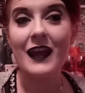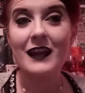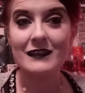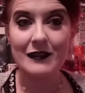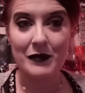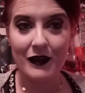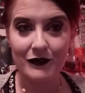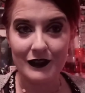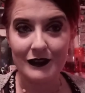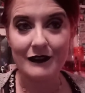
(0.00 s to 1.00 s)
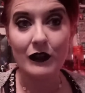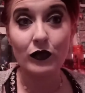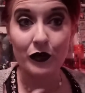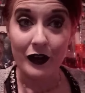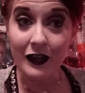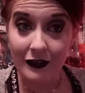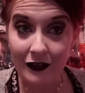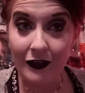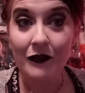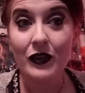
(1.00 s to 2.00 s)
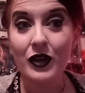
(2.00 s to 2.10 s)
And it's about this Lauren Hutton,